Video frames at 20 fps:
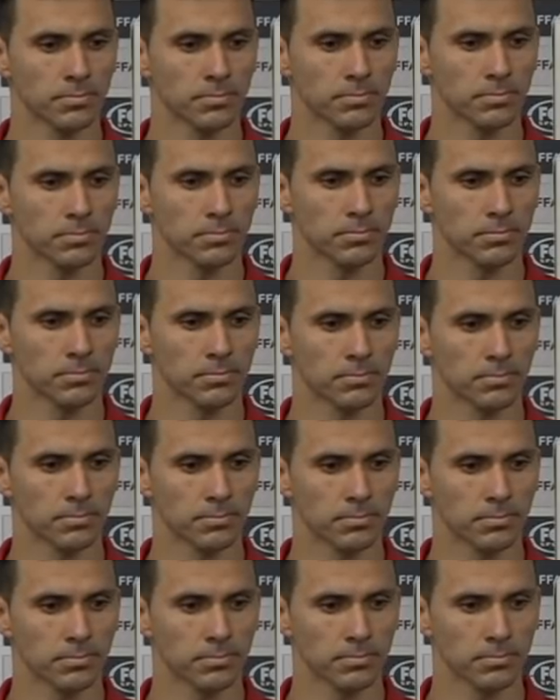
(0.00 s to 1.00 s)

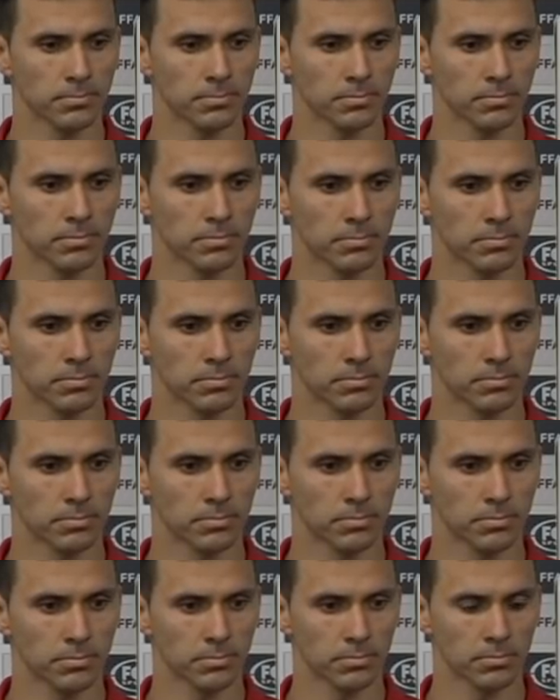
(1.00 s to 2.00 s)

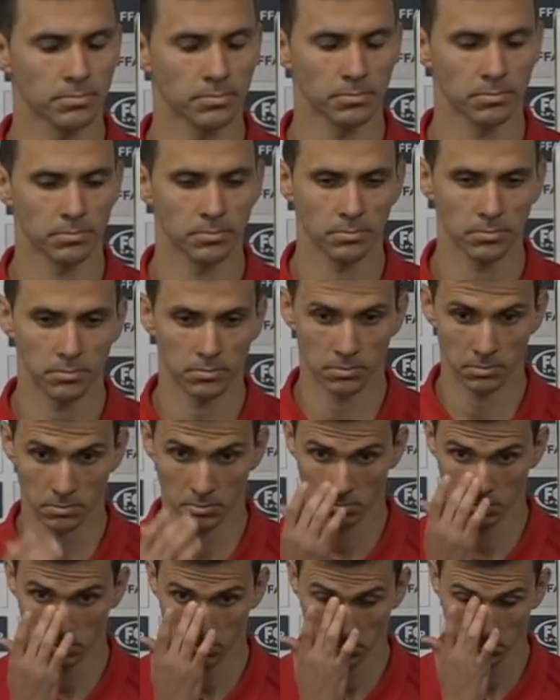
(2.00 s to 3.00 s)

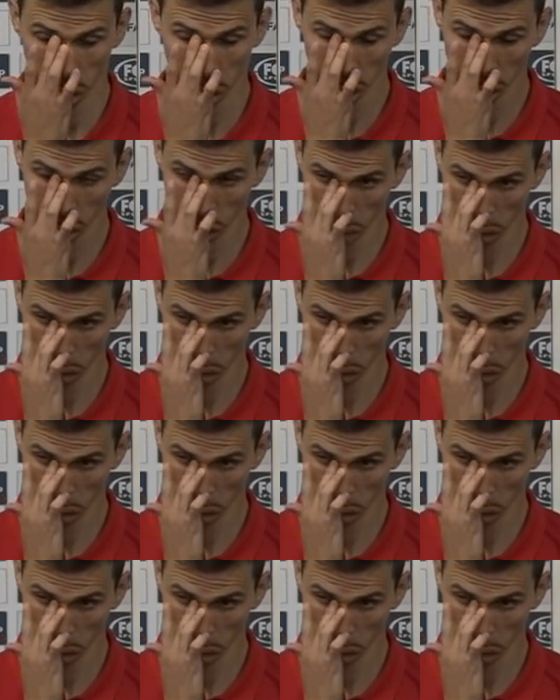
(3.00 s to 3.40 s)
This person isn't speaking.